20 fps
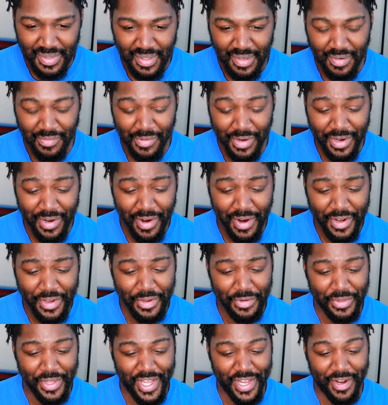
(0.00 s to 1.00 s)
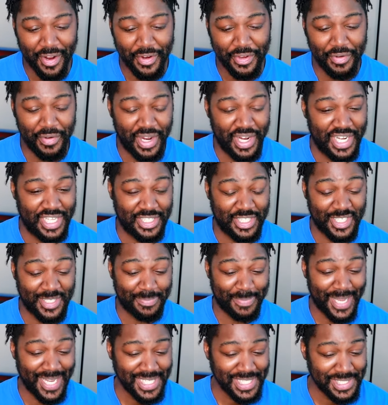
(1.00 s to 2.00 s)
Uh, what are you then? Are you an
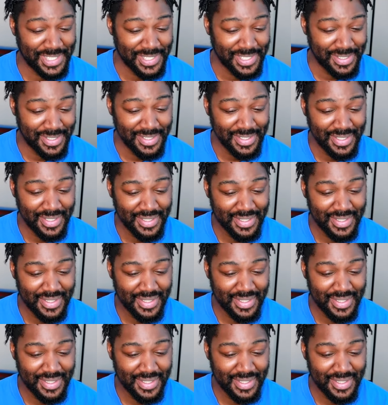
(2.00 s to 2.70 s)
inspector?